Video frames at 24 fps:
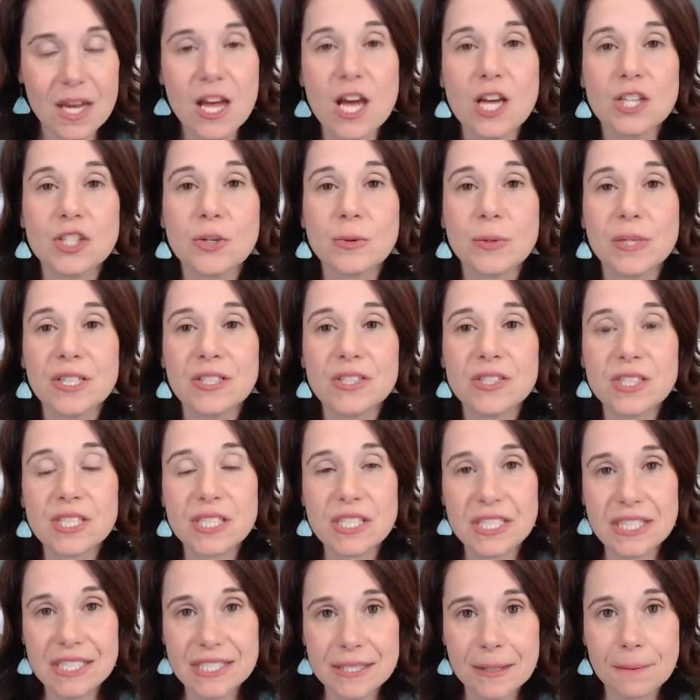So here's a
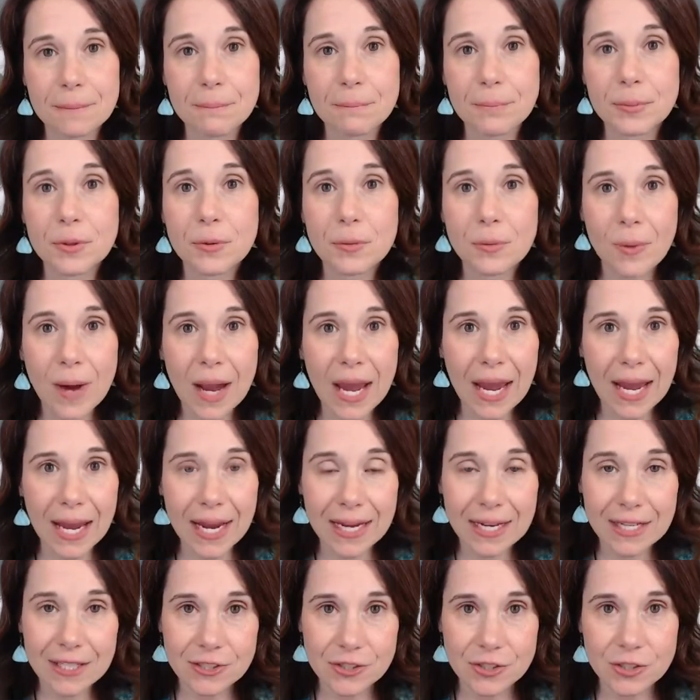simple
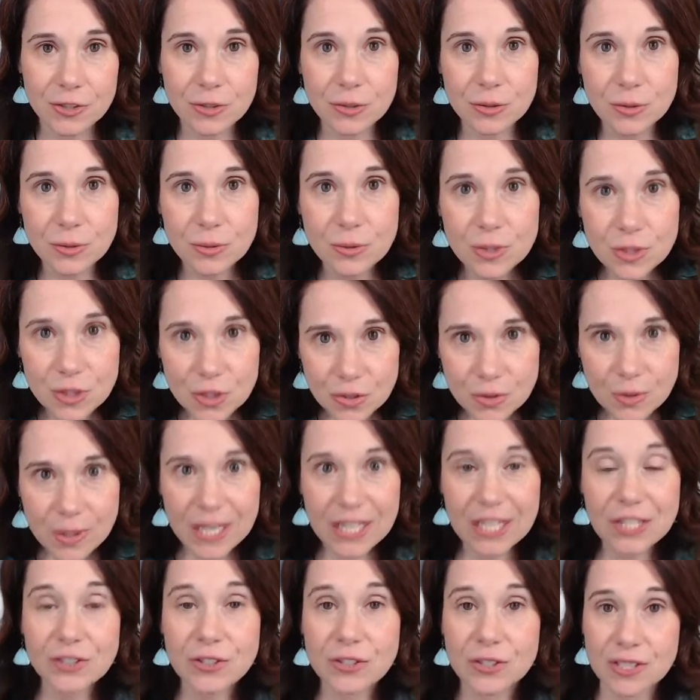way to
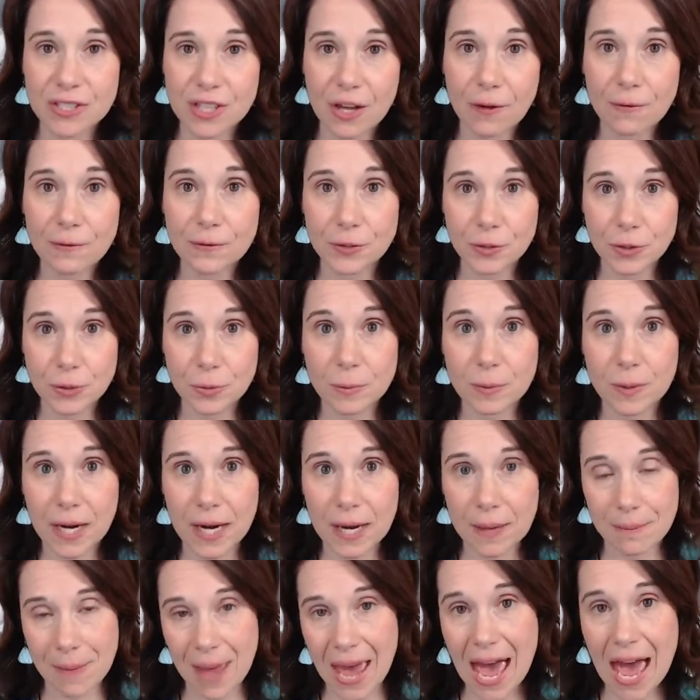train yourself to
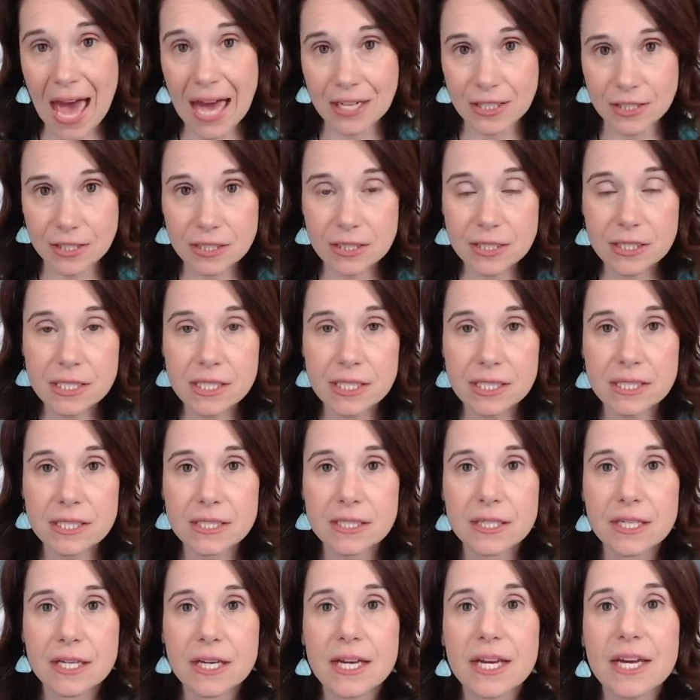break patterns.
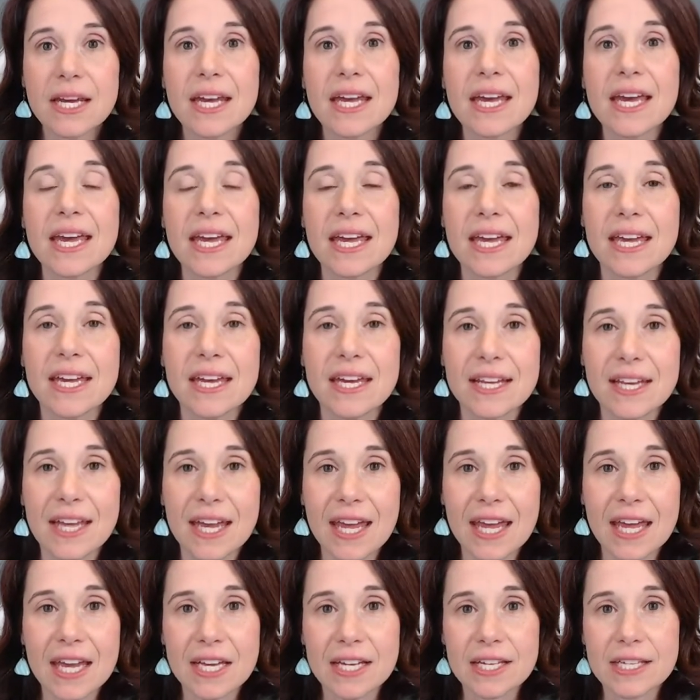It
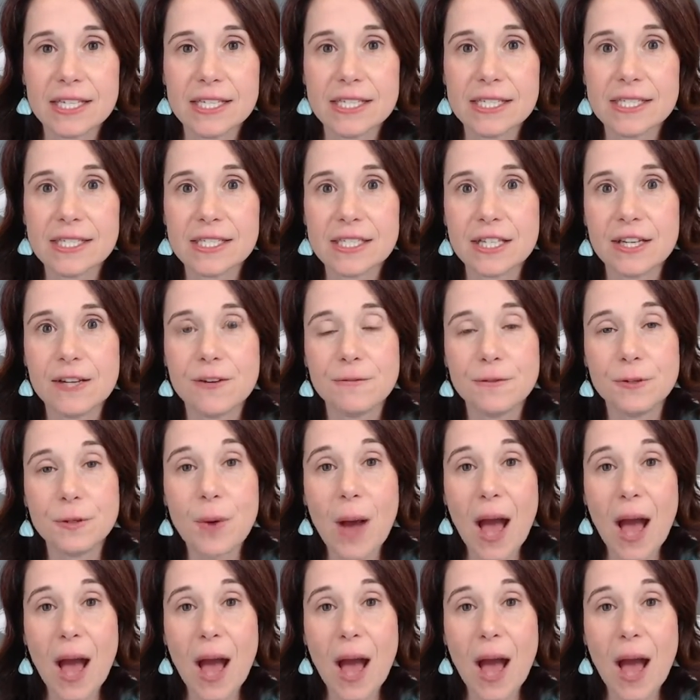is, if you